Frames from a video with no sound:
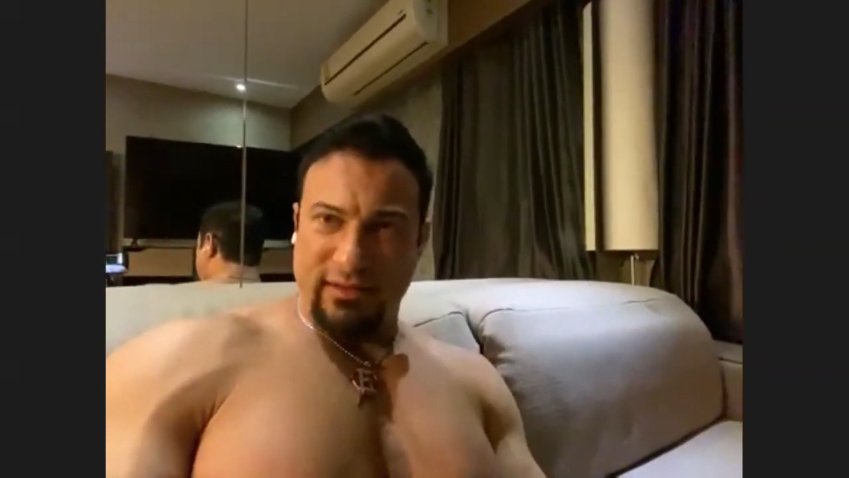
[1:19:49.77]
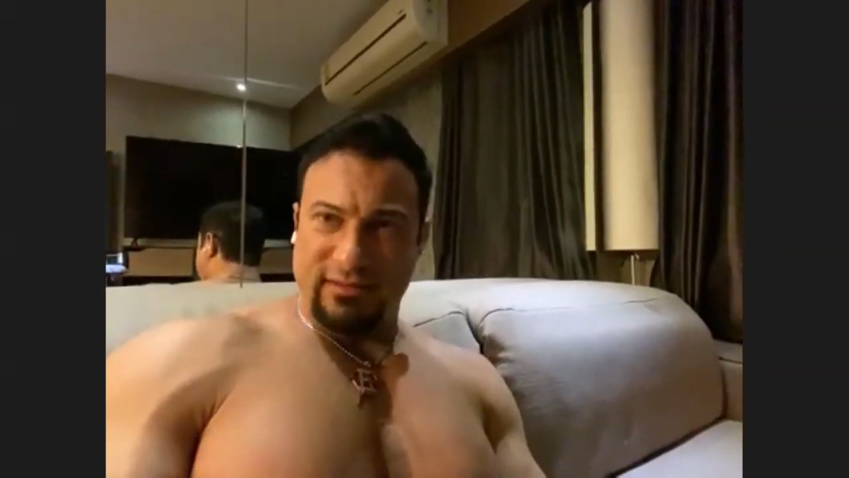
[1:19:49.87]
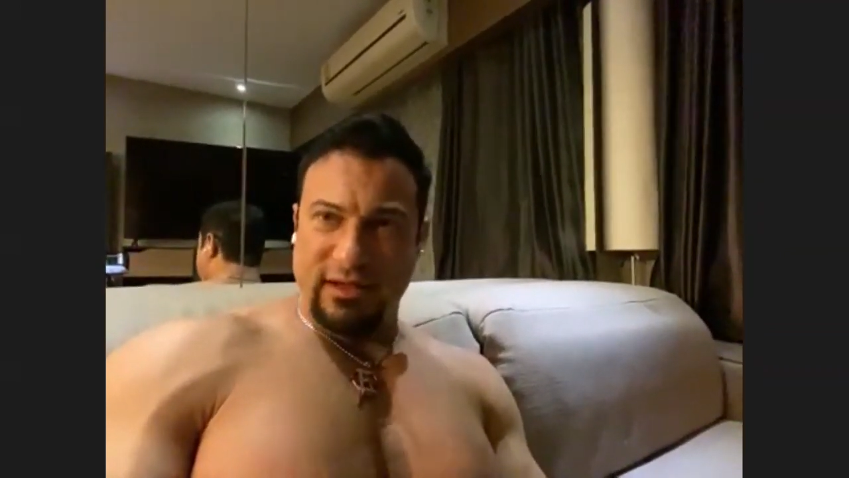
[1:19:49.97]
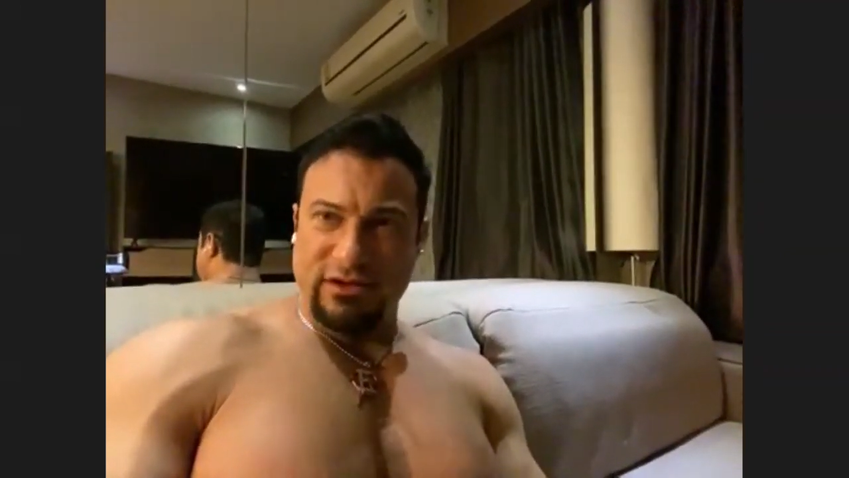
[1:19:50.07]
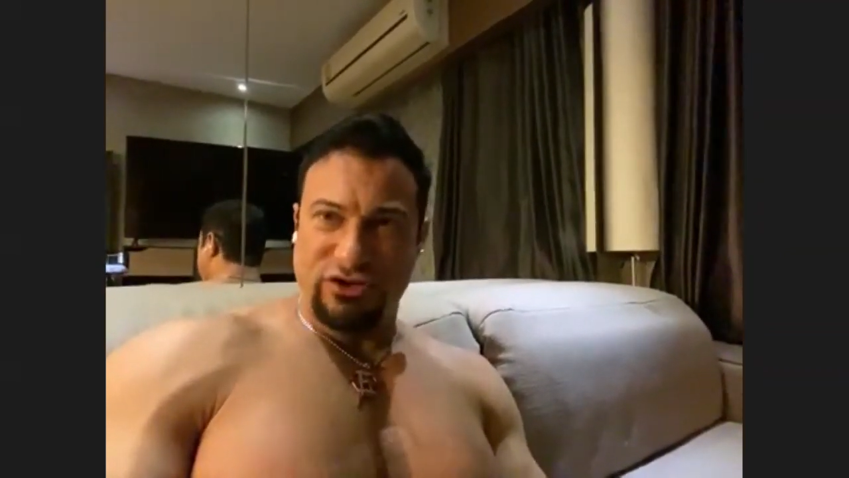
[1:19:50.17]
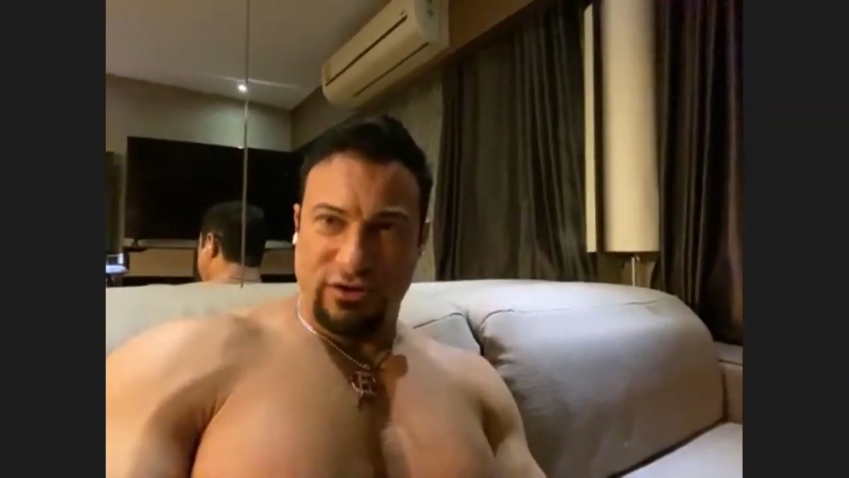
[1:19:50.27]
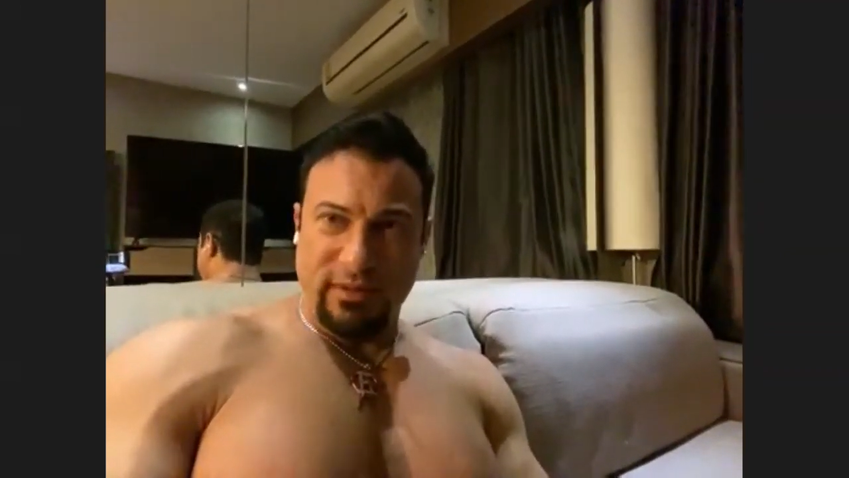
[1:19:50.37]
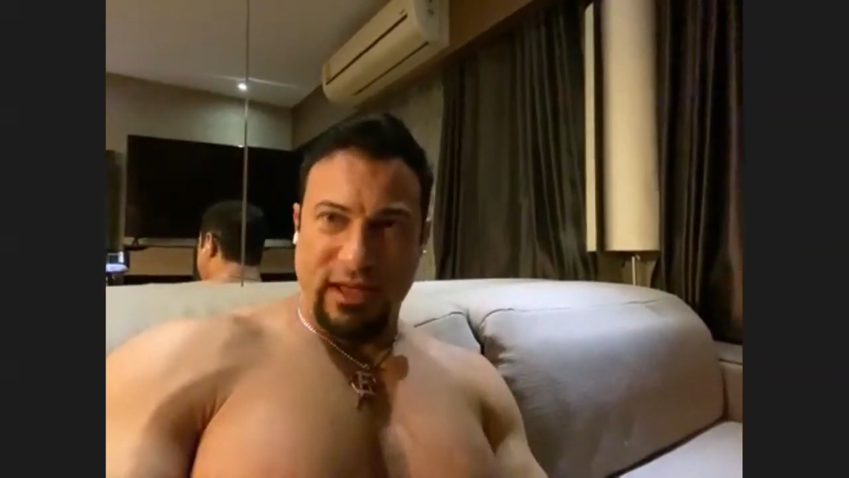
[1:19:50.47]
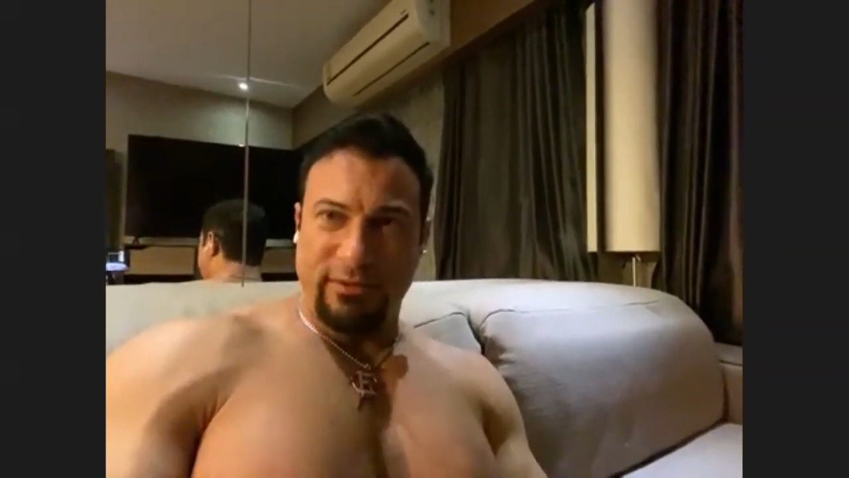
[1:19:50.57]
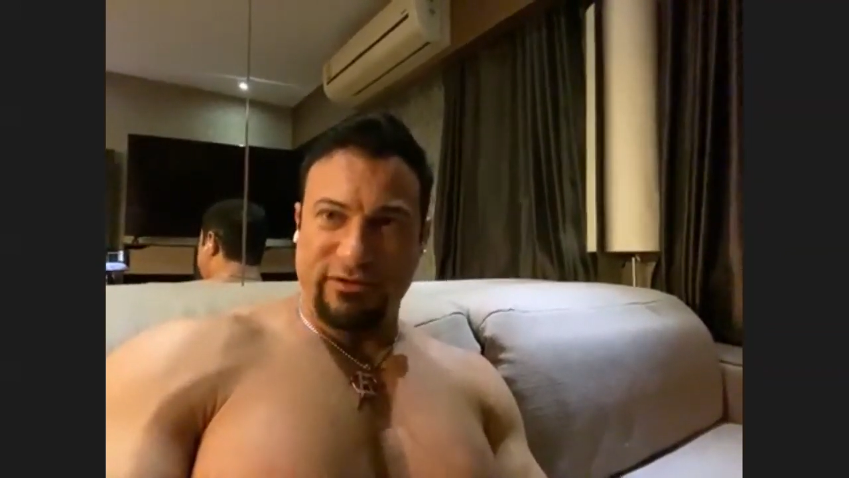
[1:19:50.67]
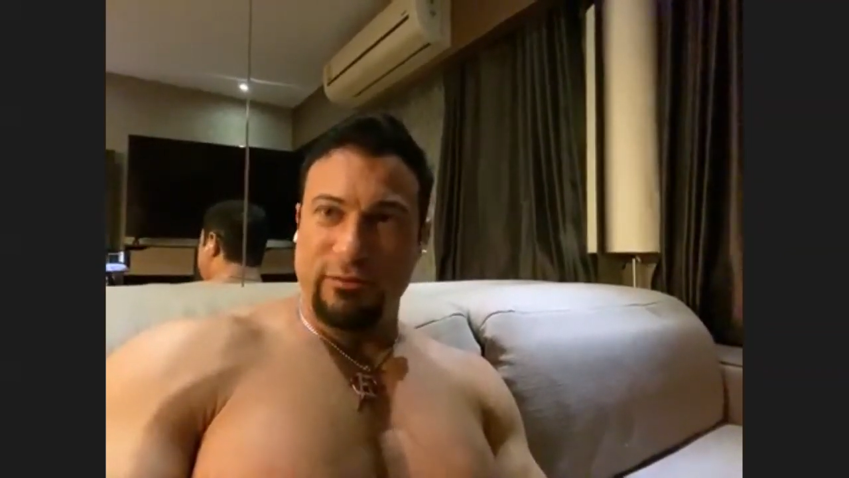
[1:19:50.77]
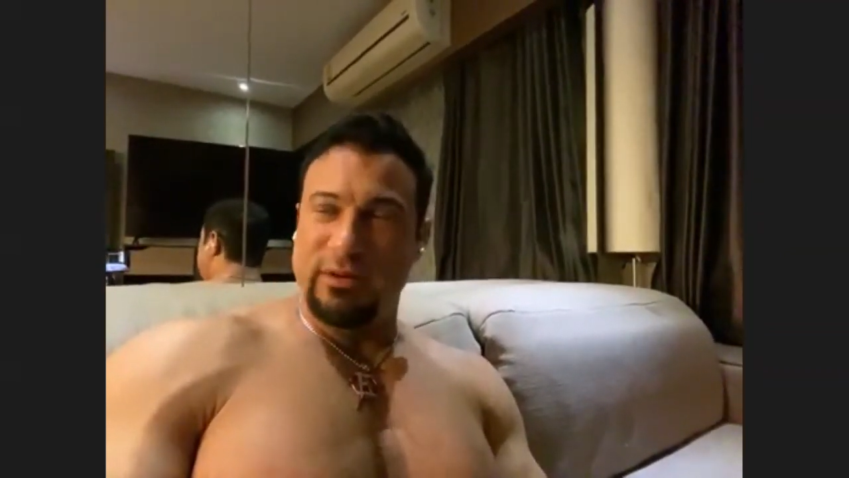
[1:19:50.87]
as they should be able to,